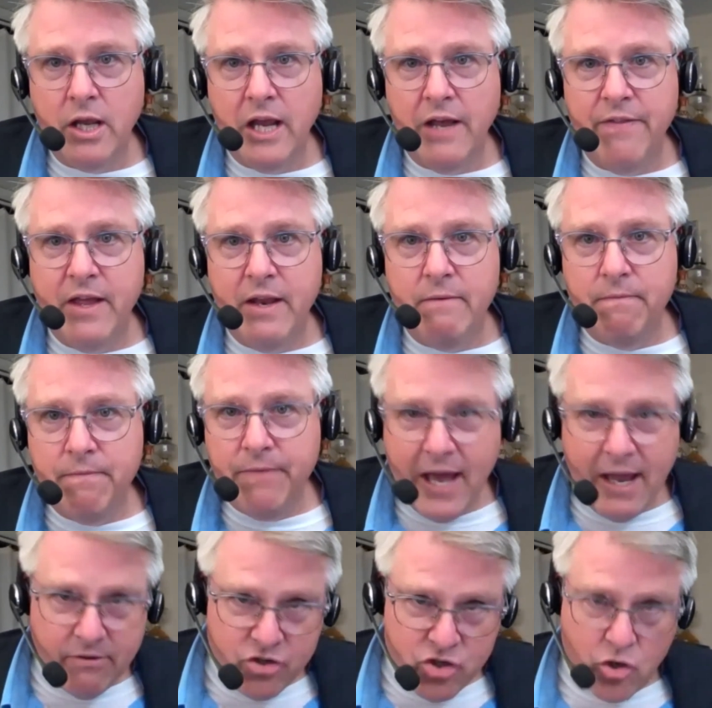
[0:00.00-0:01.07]
And then
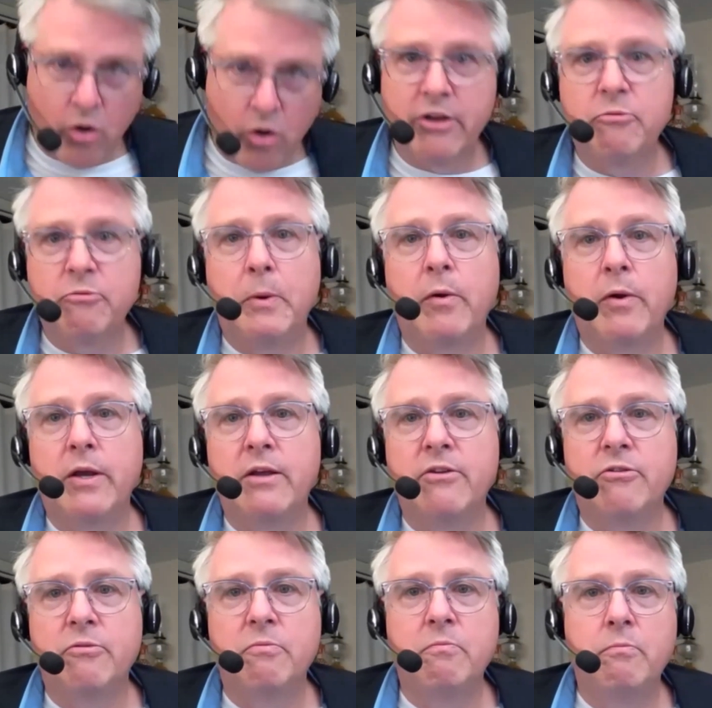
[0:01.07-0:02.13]
that chart
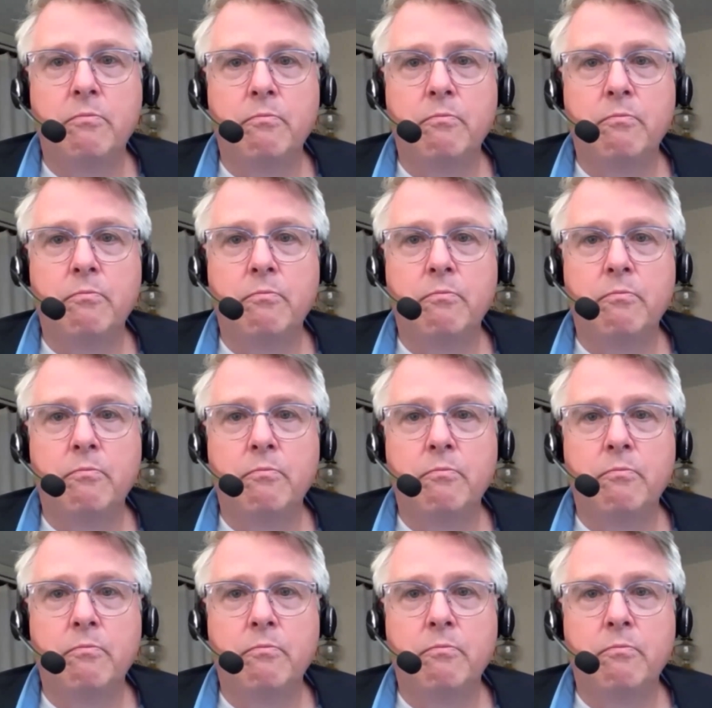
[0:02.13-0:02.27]
experience,